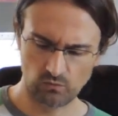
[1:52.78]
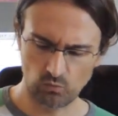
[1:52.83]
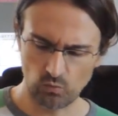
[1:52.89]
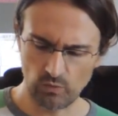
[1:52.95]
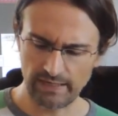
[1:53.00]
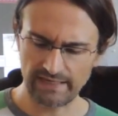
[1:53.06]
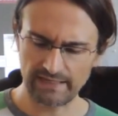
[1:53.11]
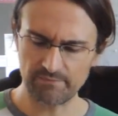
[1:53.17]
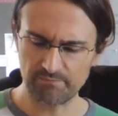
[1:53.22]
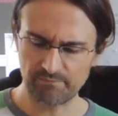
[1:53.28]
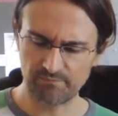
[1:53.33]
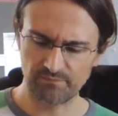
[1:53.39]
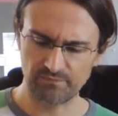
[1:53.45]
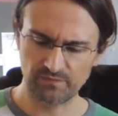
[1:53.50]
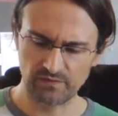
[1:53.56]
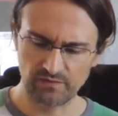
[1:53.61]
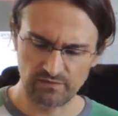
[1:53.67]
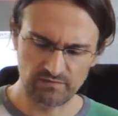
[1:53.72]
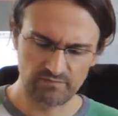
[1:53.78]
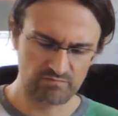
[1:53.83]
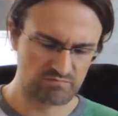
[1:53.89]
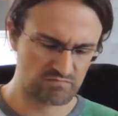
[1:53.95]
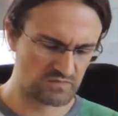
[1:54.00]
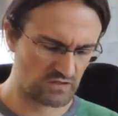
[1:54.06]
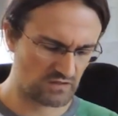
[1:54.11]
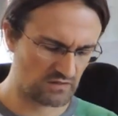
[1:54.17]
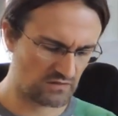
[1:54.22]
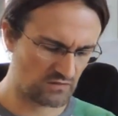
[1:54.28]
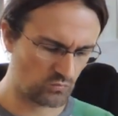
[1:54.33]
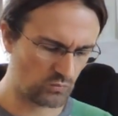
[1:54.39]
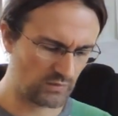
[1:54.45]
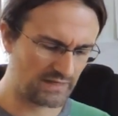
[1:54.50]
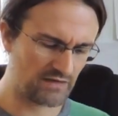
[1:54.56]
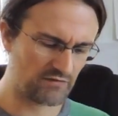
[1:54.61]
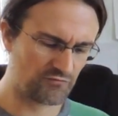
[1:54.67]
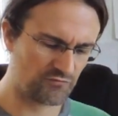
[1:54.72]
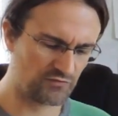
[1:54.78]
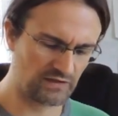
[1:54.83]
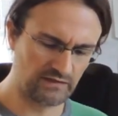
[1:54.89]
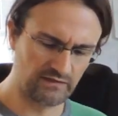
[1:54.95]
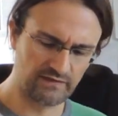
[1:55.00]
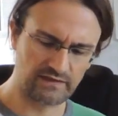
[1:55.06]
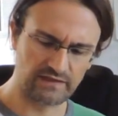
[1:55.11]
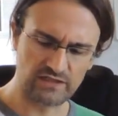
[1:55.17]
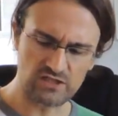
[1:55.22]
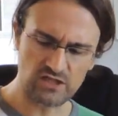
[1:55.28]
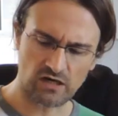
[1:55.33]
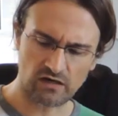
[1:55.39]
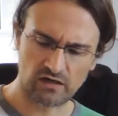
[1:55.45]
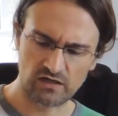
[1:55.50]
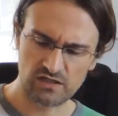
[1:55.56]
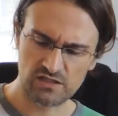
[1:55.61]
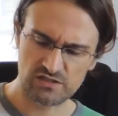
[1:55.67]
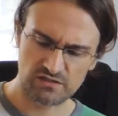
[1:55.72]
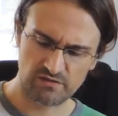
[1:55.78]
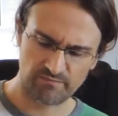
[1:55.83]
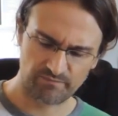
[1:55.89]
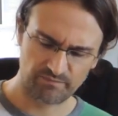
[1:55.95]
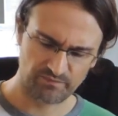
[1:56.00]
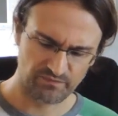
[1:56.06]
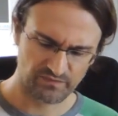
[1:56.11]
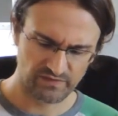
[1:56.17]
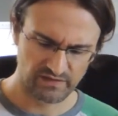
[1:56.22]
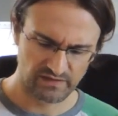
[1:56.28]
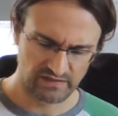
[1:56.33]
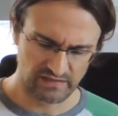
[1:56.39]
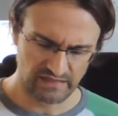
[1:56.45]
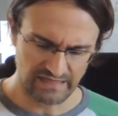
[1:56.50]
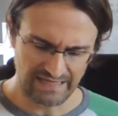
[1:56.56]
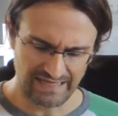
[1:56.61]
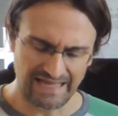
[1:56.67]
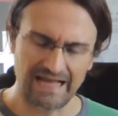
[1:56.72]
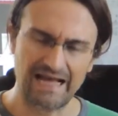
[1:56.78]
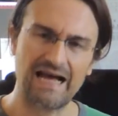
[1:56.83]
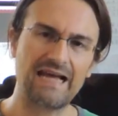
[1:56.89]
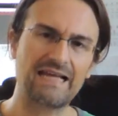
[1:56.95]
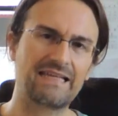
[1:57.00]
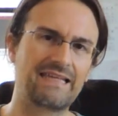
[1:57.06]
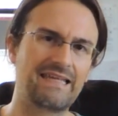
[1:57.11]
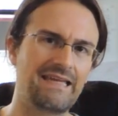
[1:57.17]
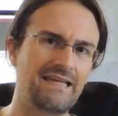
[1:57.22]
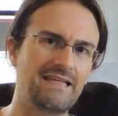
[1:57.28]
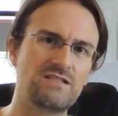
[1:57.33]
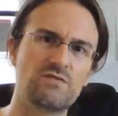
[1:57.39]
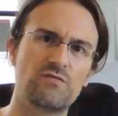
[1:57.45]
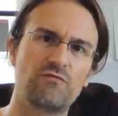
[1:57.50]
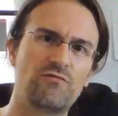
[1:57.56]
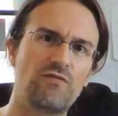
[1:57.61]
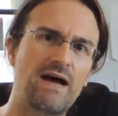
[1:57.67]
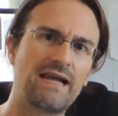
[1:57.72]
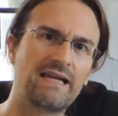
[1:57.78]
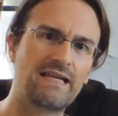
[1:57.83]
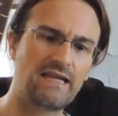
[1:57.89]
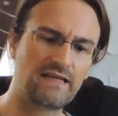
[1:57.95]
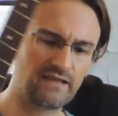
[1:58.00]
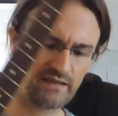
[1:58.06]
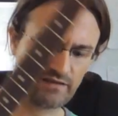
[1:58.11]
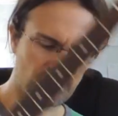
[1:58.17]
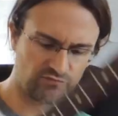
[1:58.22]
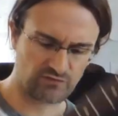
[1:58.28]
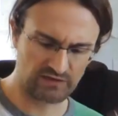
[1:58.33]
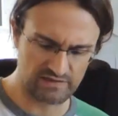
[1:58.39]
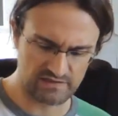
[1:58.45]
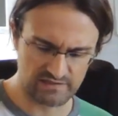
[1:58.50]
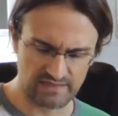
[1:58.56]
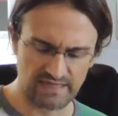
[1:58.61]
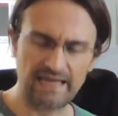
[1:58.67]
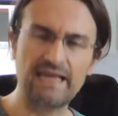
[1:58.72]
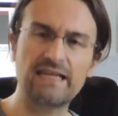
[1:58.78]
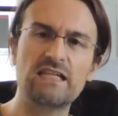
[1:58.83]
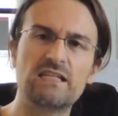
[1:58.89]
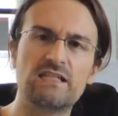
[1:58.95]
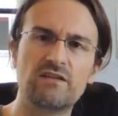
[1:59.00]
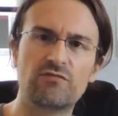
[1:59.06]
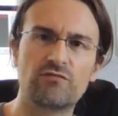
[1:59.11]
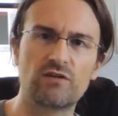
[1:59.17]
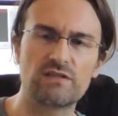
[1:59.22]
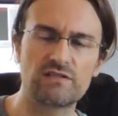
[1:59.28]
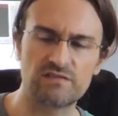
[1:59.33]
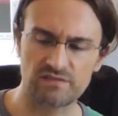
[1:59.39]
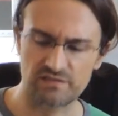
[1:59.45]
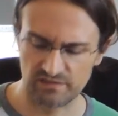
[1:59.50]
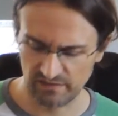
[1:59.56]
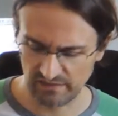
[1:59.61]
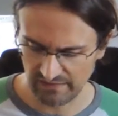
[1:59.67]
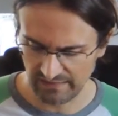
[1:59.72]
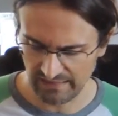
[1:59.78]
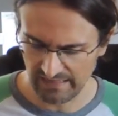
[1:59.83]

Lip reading: When I feel the guitars, I can't find any differences